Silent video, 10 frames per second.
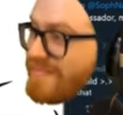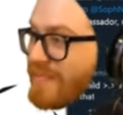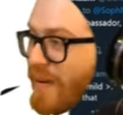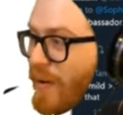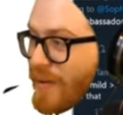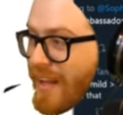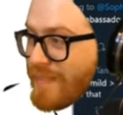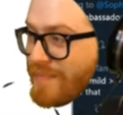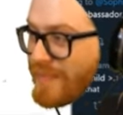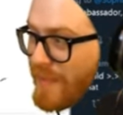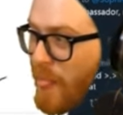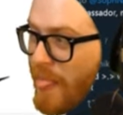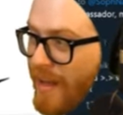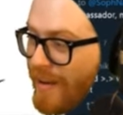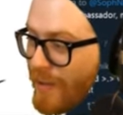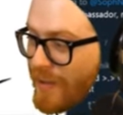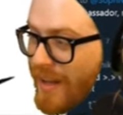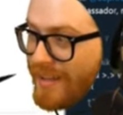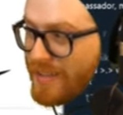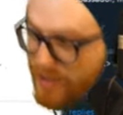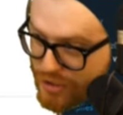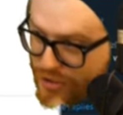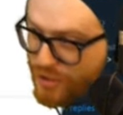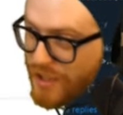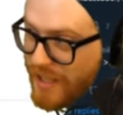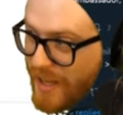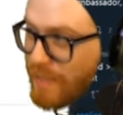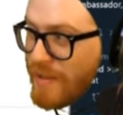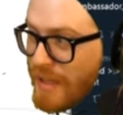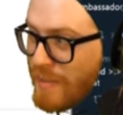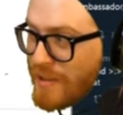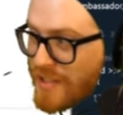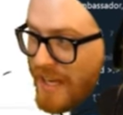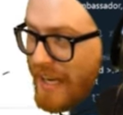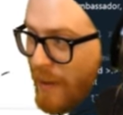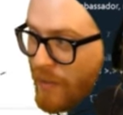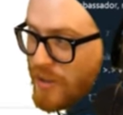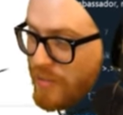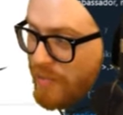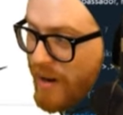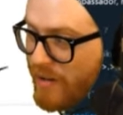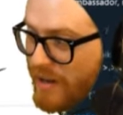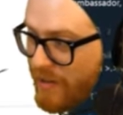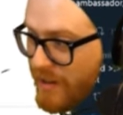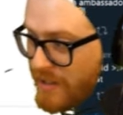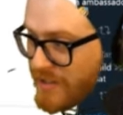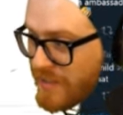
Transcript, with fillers: Hold on. Hold on. Searching it up. Give me a second. I wasn't prepared. Here it is.